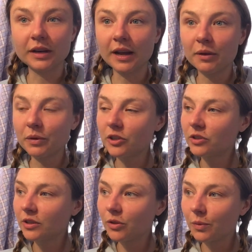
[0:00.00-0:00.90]
I wish
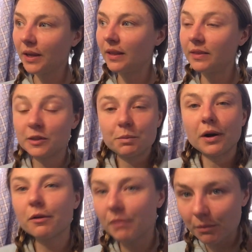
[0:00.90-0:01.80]
that the way that this
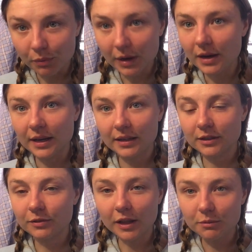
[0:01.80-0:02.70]
part of my brain had
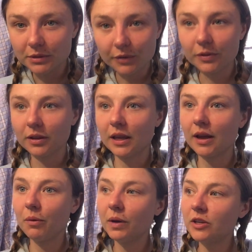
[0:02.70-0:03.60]
developed differently.
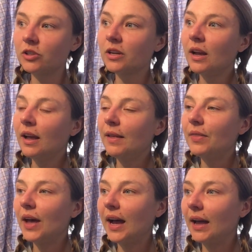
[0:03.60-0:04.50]
I wish
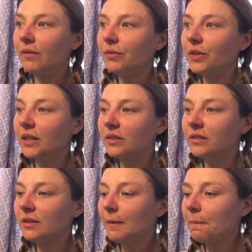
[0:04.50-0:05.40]
that this